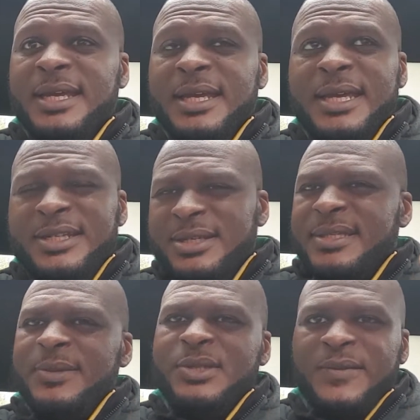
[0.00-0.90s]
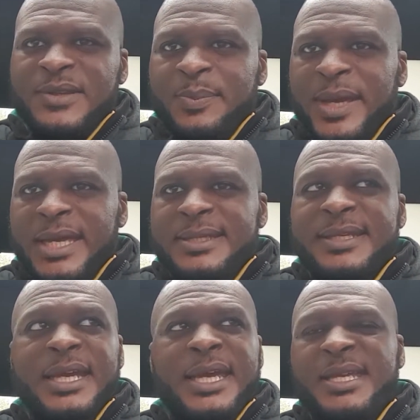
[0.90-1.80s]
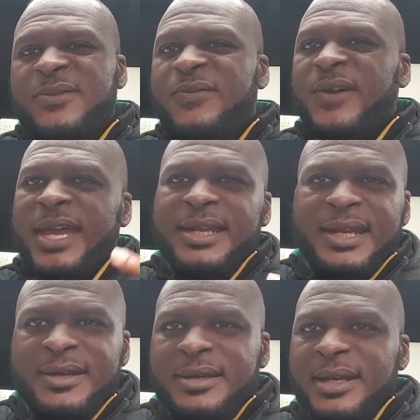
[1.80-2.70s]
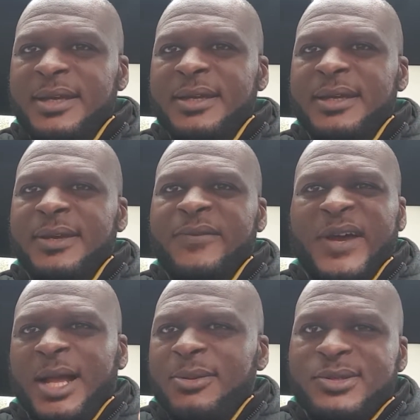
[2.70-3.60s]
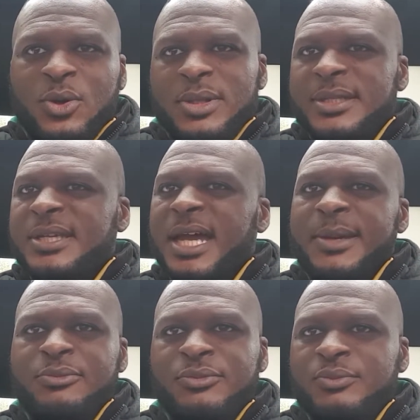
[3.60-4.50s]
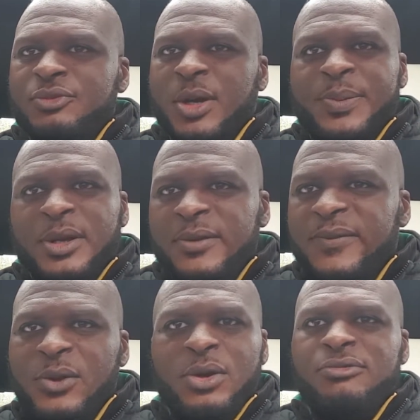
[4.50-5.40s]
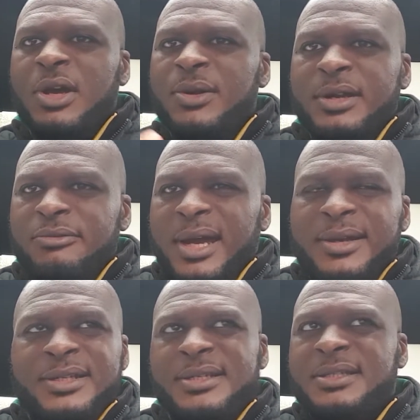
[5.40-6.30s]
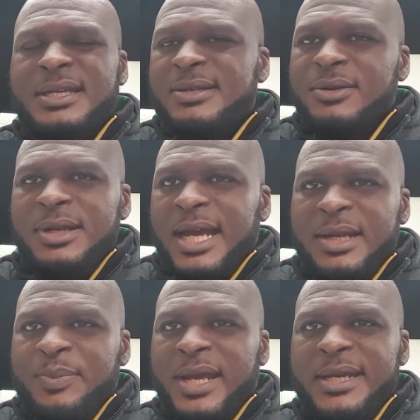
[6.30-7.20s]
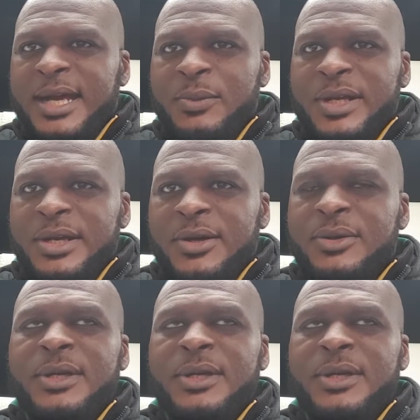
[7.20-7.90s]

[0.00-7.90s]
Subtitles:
He just seems off the pace. He's feigning fouls all the time, dropping on the floor, rolling around. It just doesn't look like the player that we know.